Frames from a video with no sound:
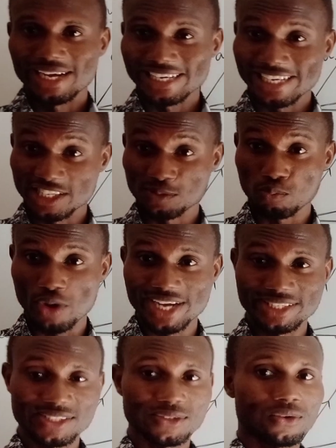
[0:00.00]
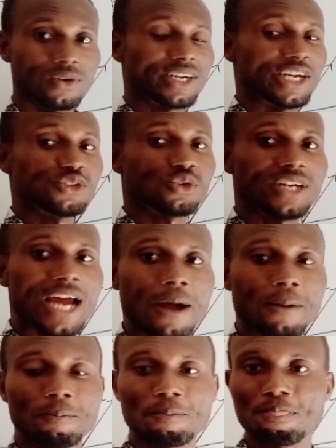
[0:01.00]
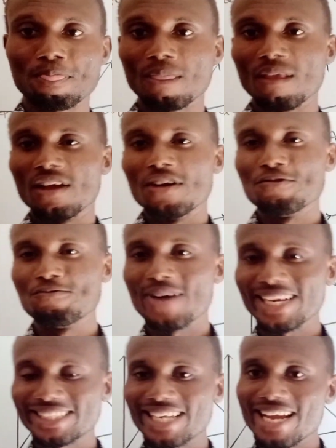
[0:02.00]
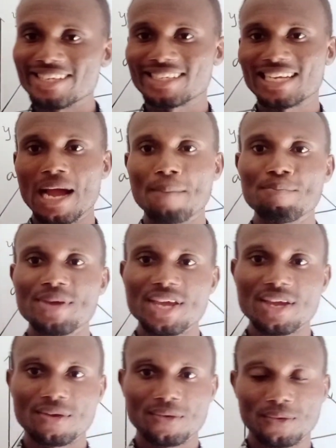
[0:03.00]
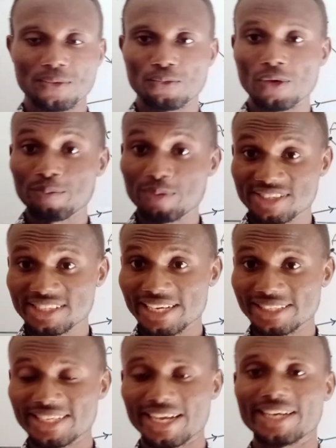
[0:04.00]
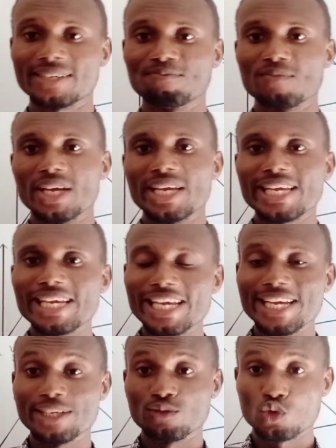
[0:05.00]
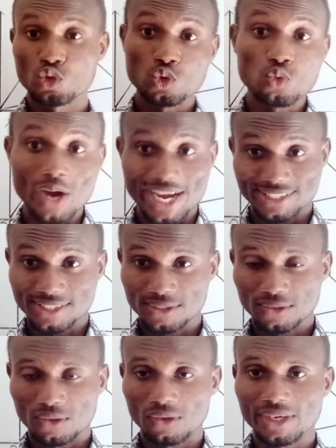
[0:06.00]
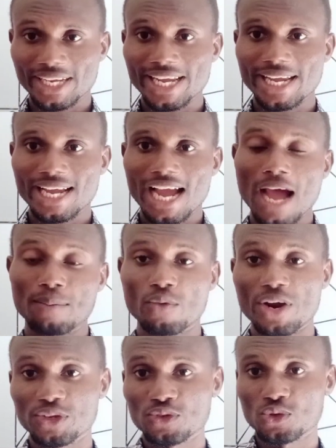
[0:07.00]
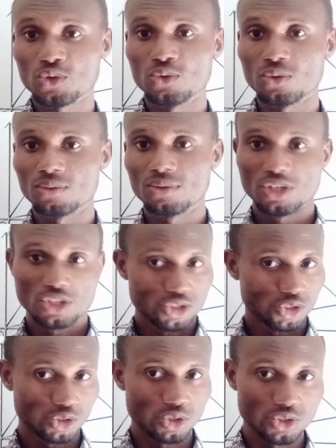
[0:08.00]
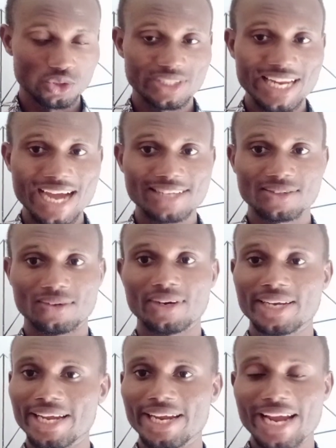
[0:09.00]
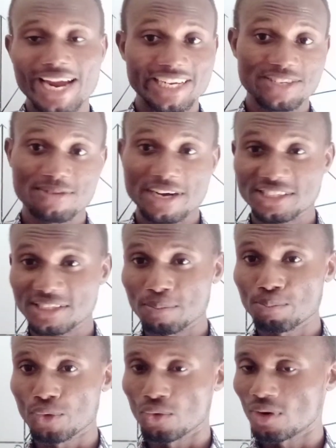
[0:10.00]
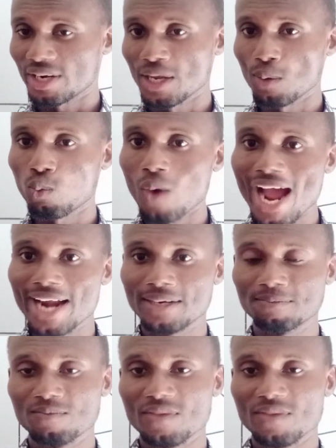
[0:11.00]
this point, okay. So now vectors can be represented in two ways, okay. I'm going to show you that, okay, and it's very simple, okay. One,